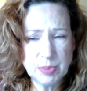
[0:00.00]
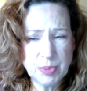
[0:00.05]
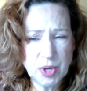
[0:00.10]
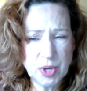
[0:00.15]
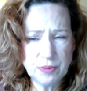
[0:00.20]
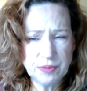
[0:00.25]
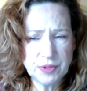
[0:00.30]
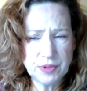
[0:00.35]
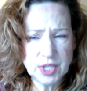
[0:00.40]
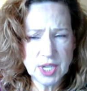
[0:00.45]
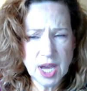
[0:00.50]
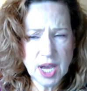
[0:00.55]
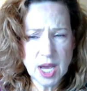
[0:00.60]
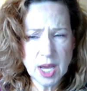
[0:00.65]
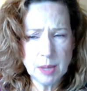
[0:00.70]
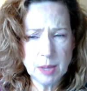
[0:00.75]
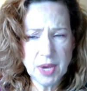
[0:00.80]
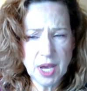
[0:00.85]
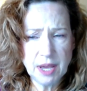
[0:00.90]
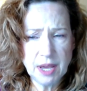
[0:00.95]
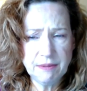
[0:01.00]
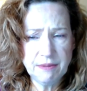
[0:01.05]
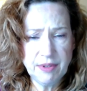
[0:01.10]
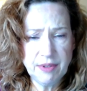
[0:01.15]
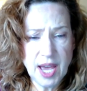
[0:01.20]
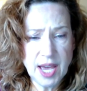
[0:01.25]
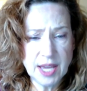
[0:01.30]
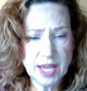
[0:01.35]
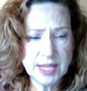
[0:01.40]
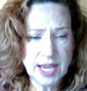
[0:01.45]
but over time I've
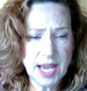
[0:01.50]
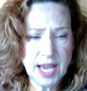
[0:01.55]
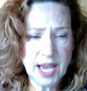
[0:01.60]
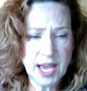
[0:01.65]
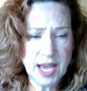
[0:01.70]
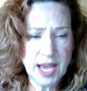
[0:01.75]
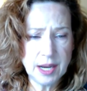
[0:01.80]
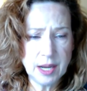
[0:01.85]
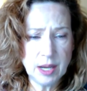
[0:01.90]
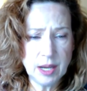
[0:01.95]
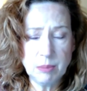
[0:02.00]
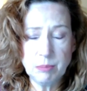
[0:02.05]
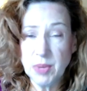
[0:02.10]
had to add a